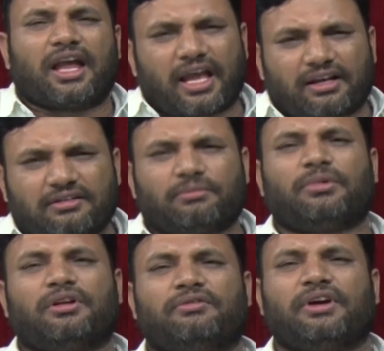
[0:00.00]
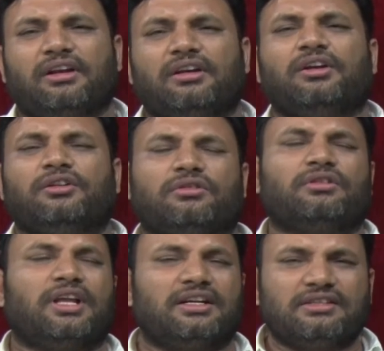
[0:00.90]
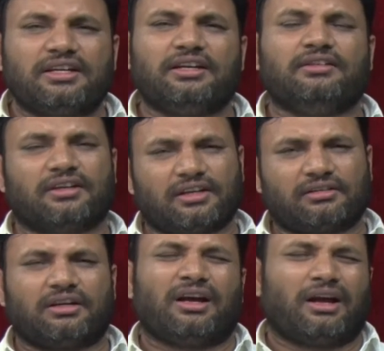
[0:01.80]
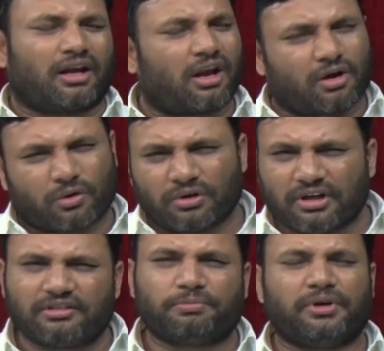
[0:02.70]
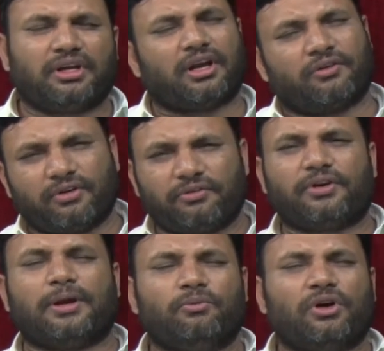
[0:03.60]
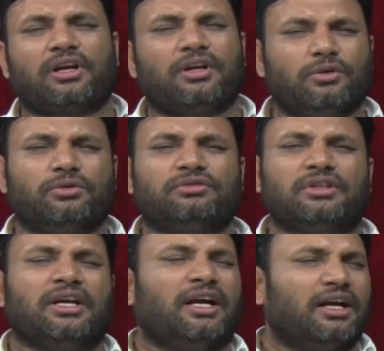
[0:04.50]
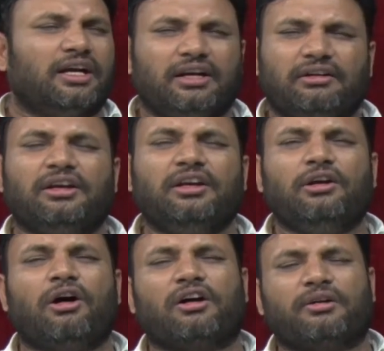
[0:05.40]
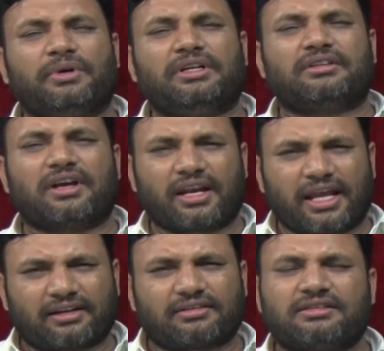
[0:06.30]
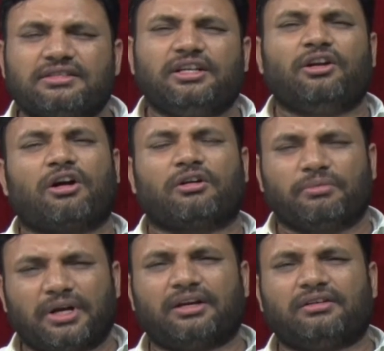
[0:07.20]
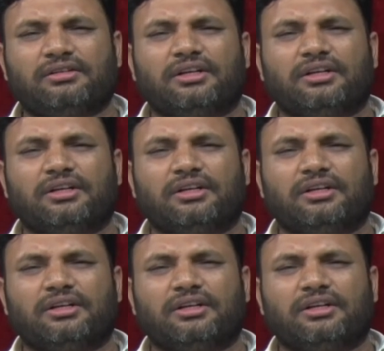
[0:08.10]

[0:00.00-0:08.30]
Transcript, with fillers: XML file. So that's the reason not only Spring, every framework gives DTD documents or XSD document